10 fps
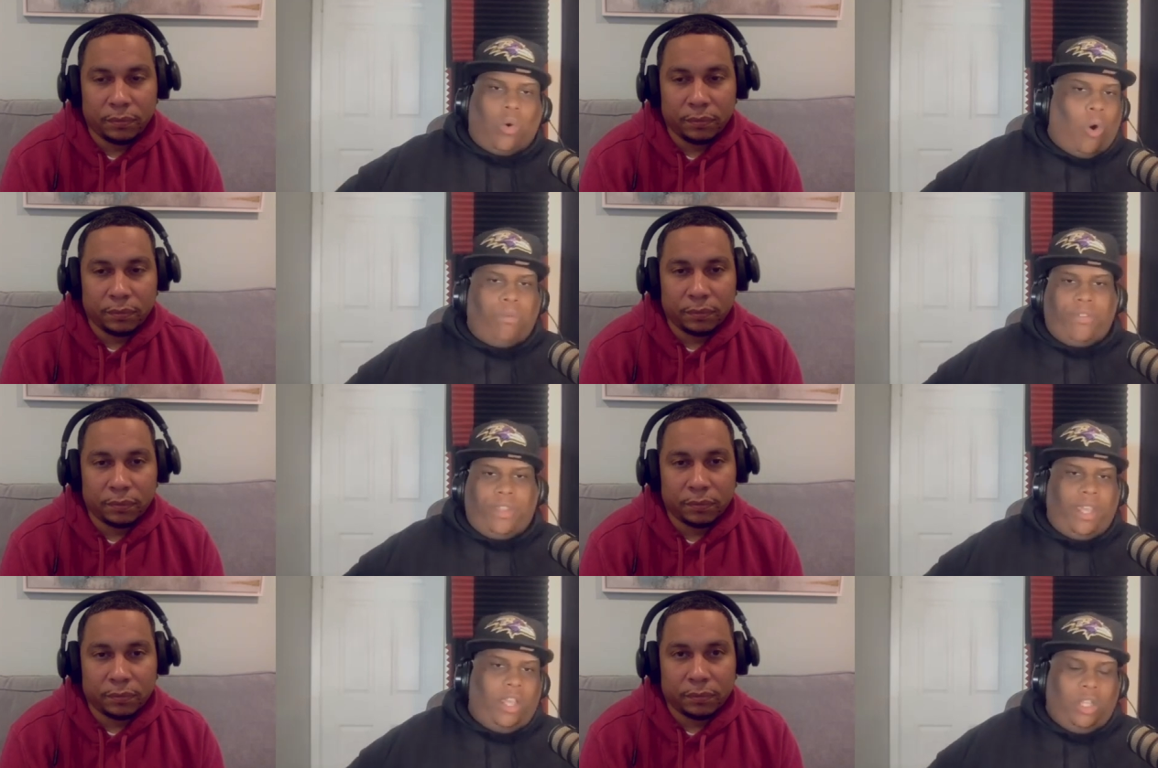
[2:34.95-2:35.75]
Speaker 1: over
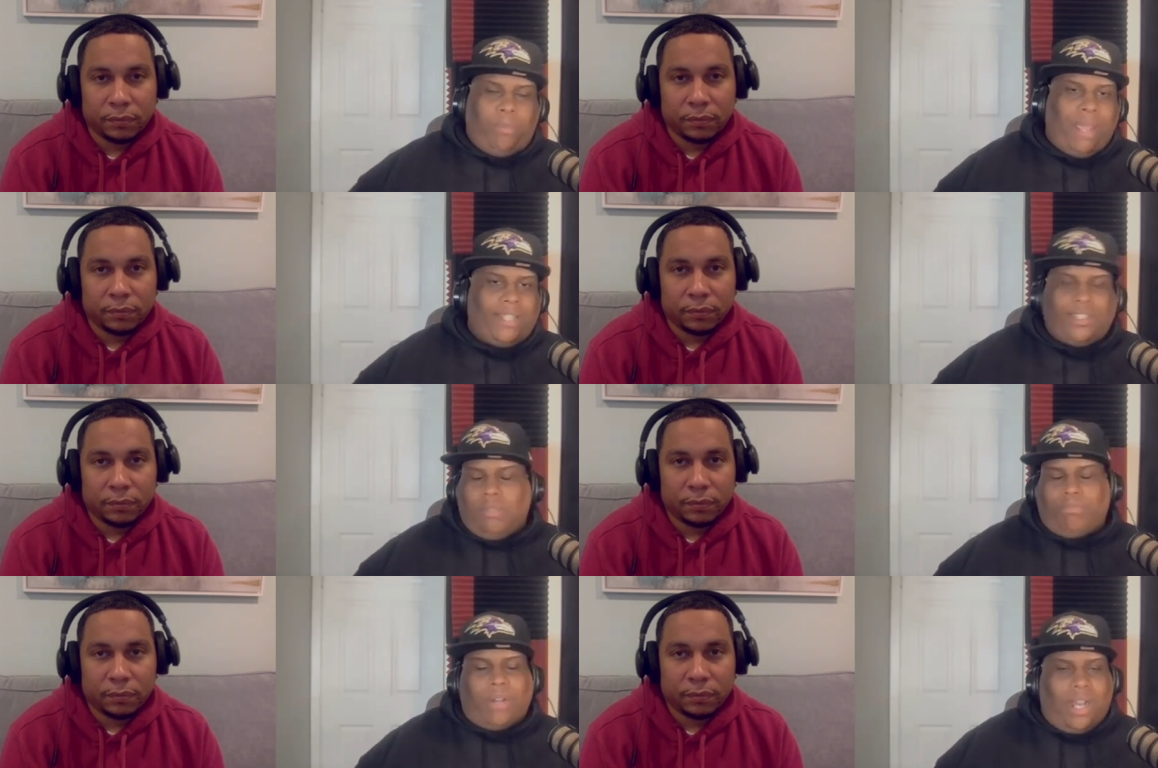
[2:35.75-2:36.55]
the hill and past
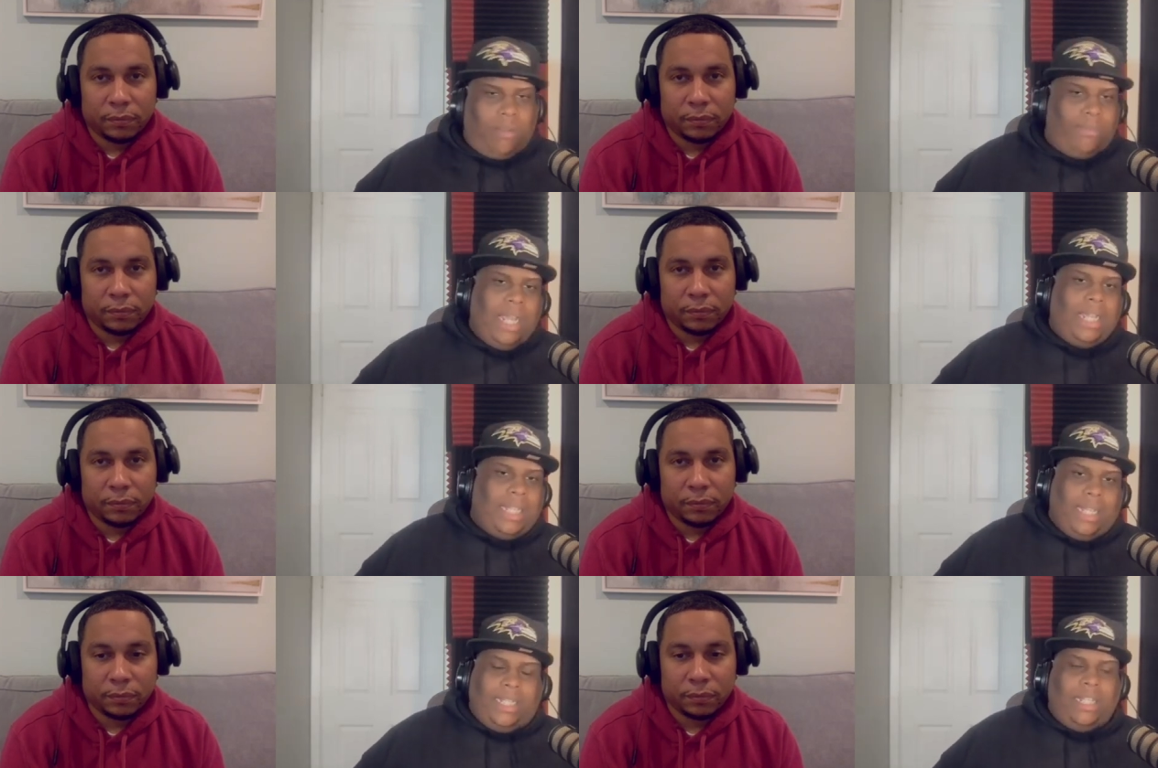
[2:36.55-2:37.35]
your prime
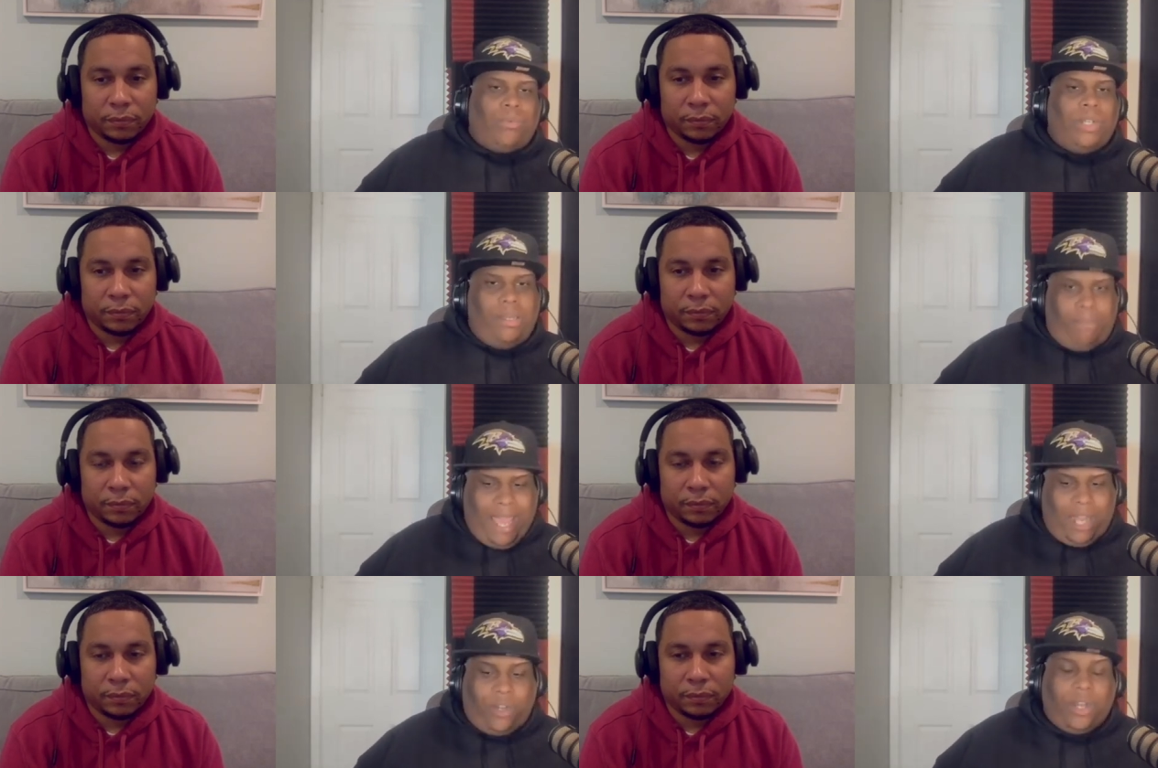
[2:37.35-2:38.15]
that it didn't really
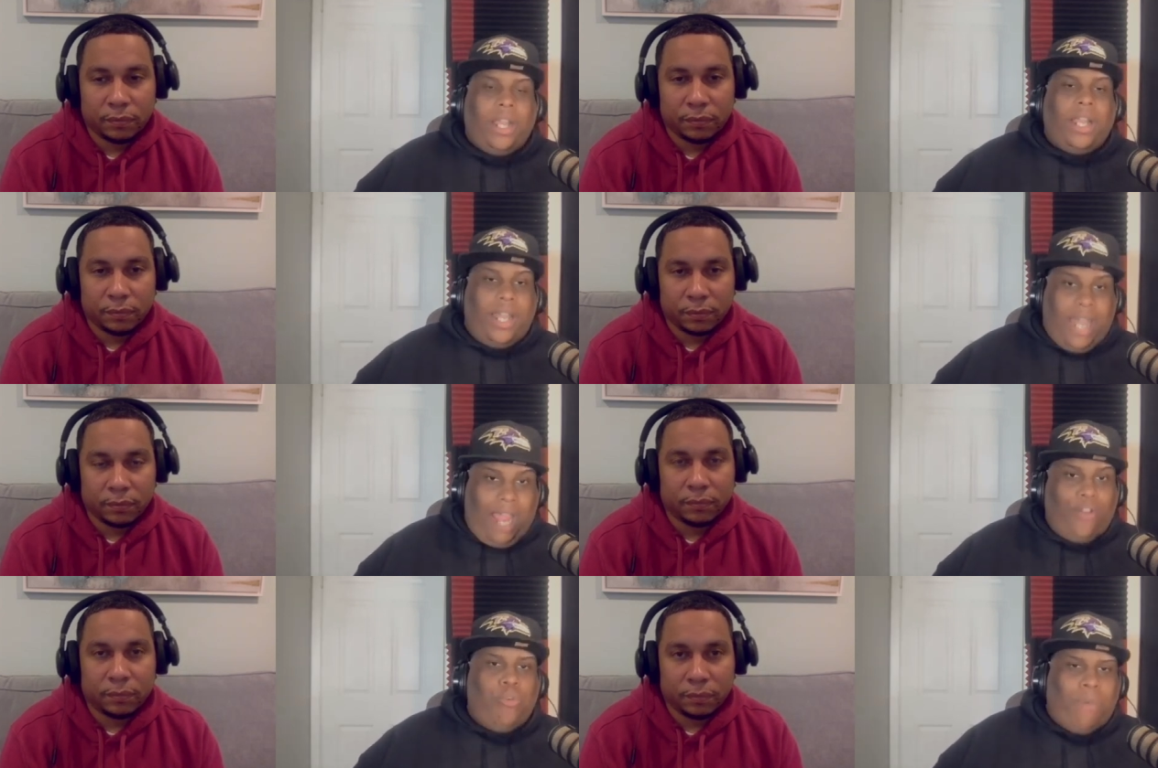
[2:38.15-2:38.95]
matter.
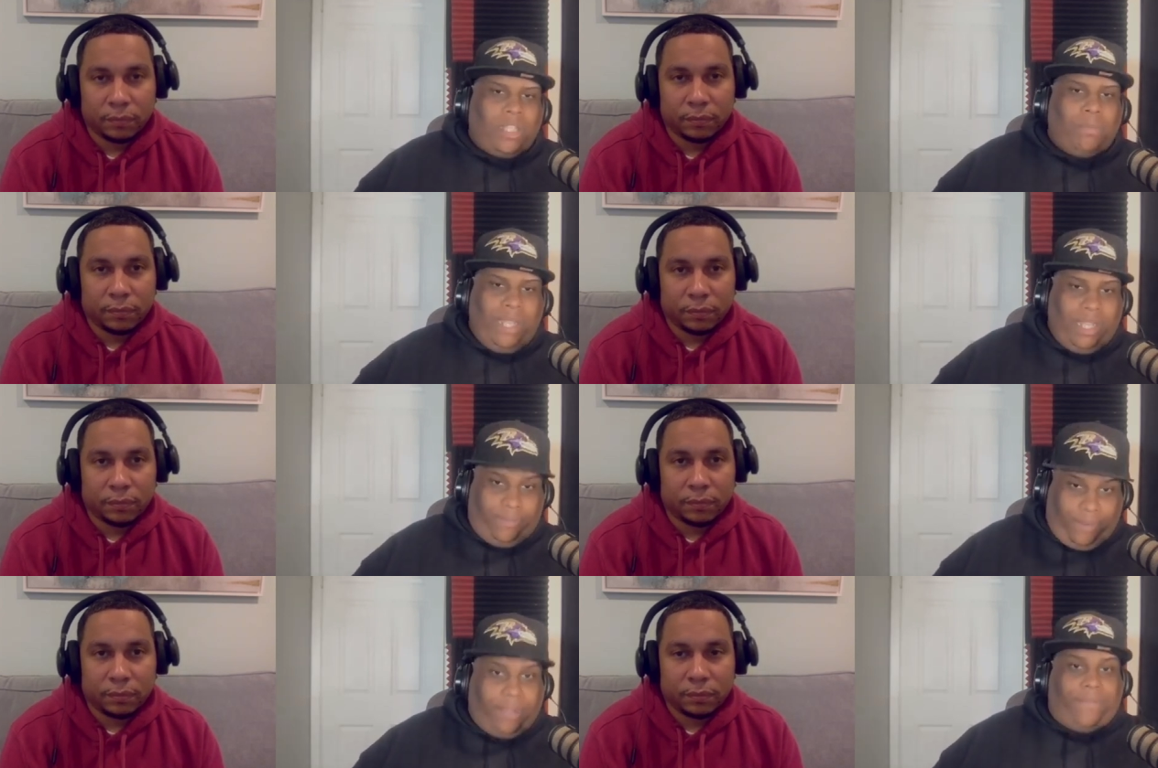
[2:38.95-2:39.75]
Now you about to be in a
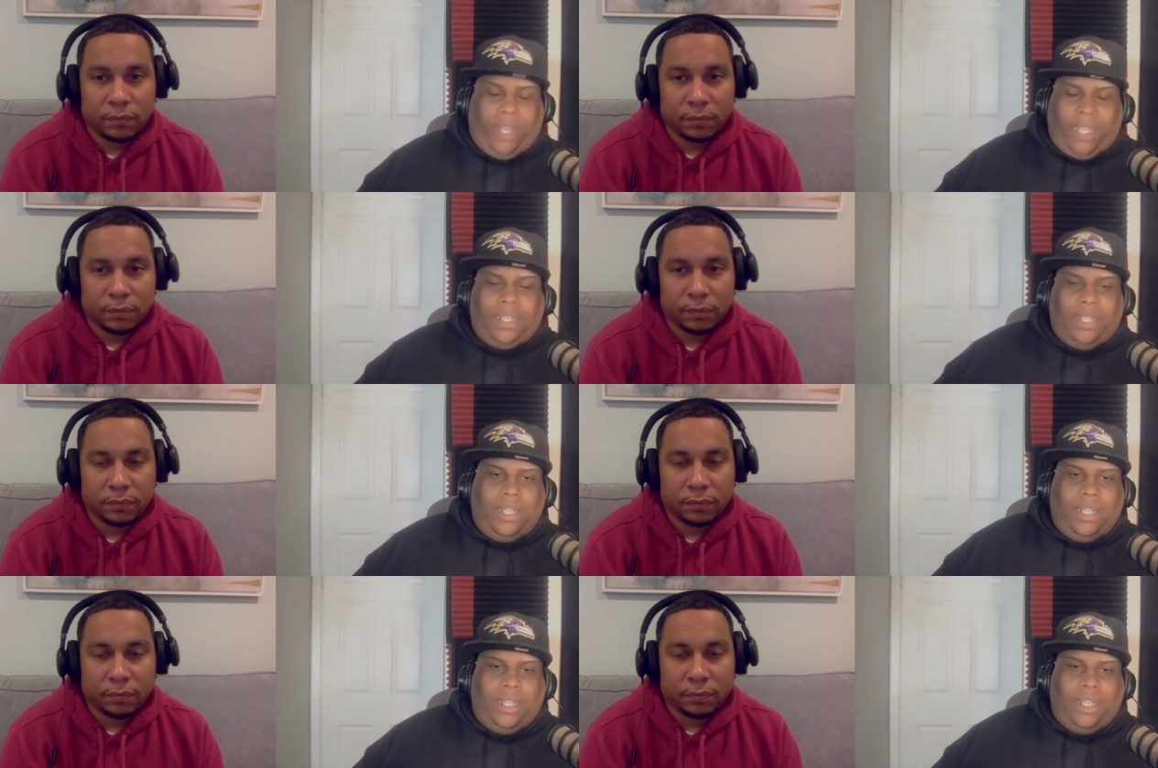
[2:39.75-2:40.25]
fight fight.